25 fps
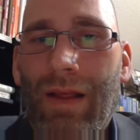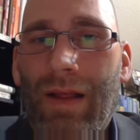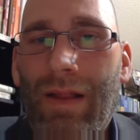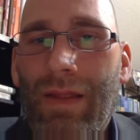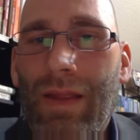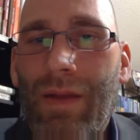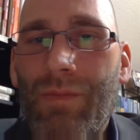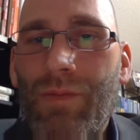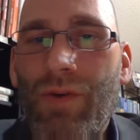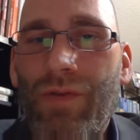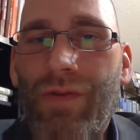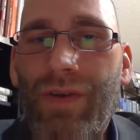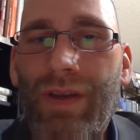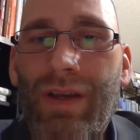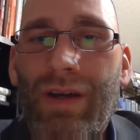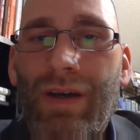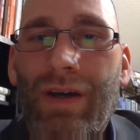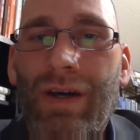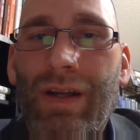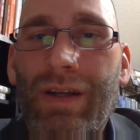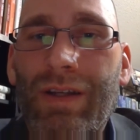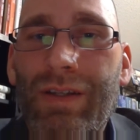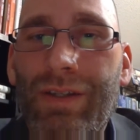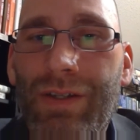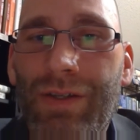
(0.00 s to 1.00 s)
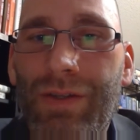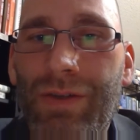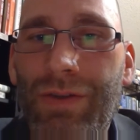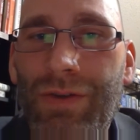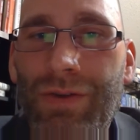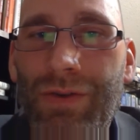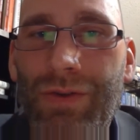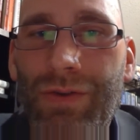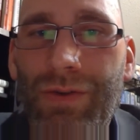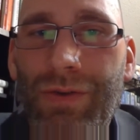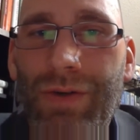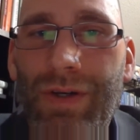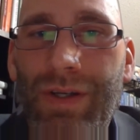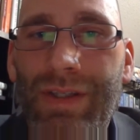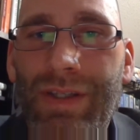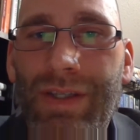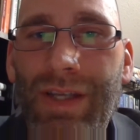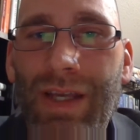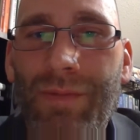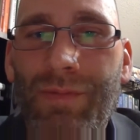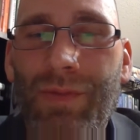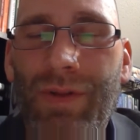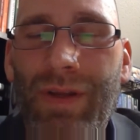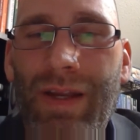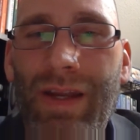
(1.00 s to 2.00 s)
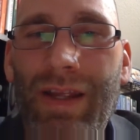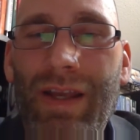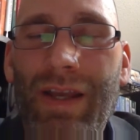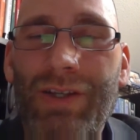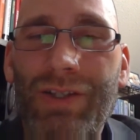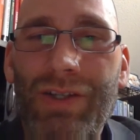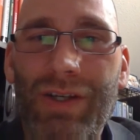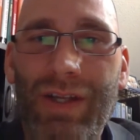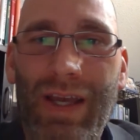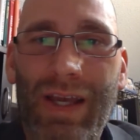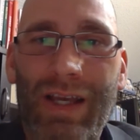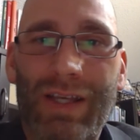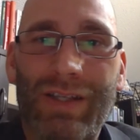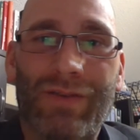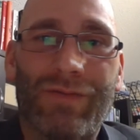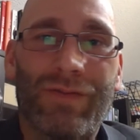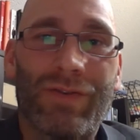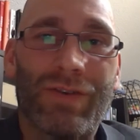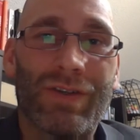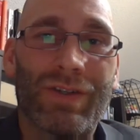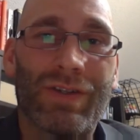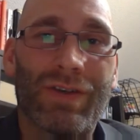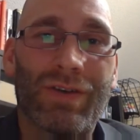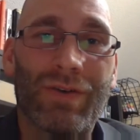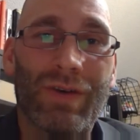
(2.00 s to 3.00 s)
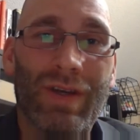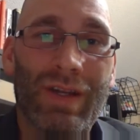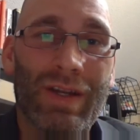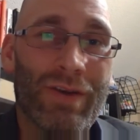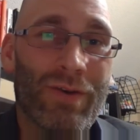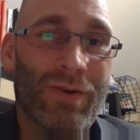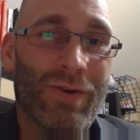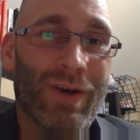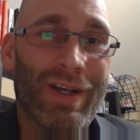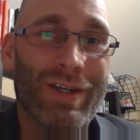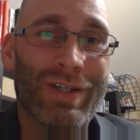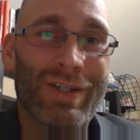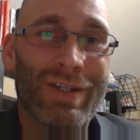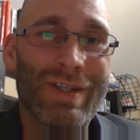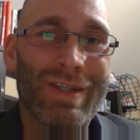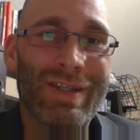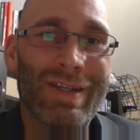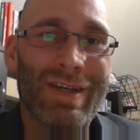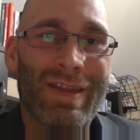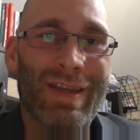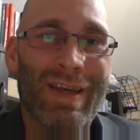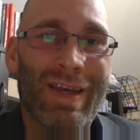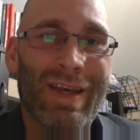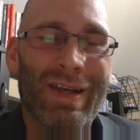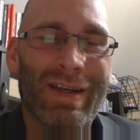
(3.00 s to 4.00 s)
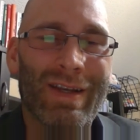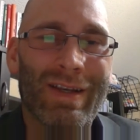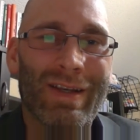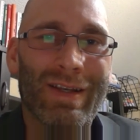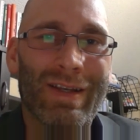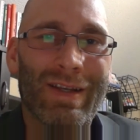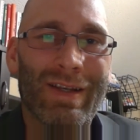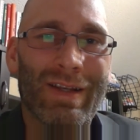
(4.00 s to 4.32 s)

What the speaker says: Then moving on to estate planning. I should ask first though, any questions on that?